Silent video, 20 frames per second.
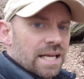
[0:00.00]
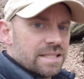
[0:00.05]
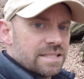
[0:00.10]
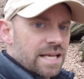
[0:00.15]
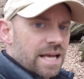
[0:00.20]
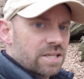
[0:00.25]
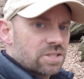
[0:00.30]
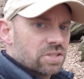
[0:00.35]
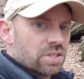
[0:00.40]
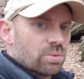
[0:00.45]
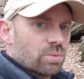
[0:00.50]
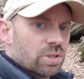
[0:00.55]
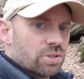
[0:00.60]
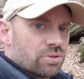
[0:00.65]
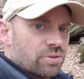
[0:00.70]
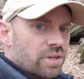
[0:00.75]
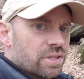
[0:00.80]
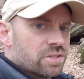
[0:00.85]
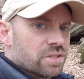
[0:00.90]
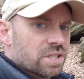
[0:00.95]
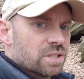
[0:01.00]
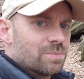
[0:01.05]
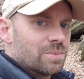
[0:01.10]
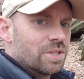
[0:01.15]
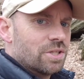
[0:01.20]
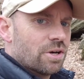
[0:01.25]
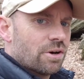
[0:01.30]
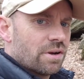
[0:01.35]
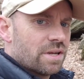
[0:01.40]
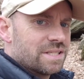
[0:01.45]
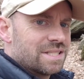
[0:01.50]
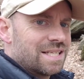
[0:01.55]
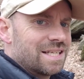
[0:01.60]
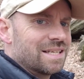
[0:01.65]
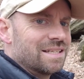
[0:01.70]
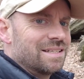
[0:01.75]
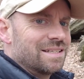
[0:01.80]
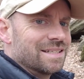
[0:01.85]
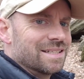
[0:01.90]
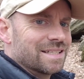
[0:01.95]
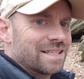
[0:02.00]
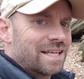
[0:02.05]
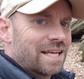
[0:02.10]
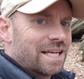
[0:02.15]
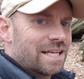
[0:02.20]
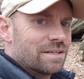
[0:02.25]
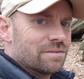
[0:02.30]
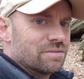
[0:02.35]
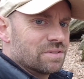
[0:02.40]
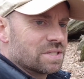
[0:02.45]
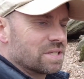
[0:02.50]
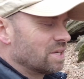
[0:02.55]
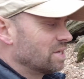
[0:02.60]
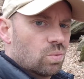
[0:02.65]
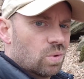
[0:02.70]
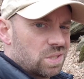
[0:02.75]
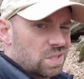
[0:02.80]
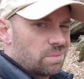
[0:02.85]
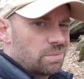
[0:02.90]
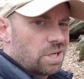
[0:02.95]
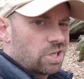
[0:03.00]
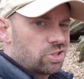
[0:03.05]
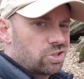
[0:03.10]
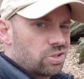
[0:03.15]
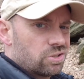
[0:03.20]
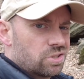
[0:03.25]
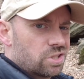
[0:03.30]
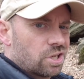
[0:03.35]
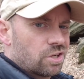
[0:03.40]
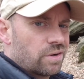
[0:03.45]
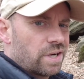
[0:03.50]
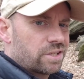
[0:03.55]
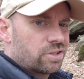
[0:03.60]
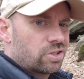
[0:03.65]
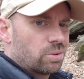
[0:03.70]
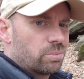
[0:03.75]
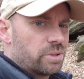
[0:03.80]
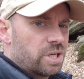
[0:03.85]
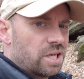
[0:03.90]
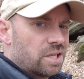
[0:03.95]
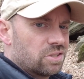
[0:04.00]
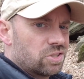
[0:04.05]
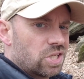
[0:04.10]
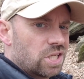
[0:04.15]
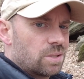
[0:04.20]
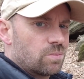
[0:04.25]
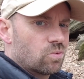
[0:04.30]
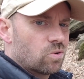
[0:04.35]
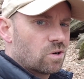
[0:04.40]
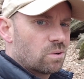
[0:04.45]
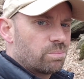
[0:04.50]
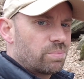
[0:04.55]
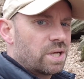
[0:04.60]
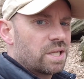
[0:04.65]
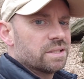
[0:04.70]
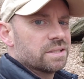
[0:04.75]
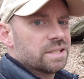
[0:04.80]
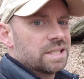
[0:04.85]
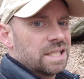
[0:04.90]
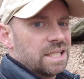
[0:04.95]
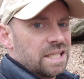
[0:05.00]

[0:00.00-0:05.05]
is actually what traditionally has been known as the Indian caves, which I'm not sure is the correct terminology anymore, but